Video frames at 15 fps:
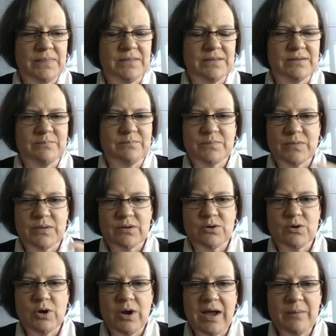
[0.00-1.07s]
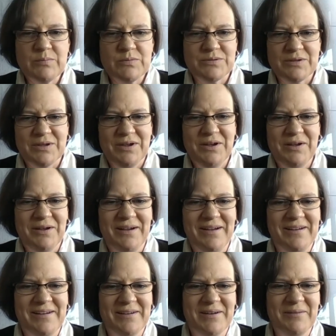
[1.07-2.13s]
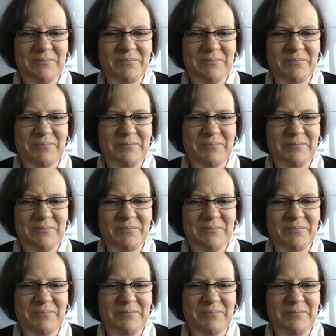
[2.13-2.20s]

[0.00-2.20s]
the craps uh,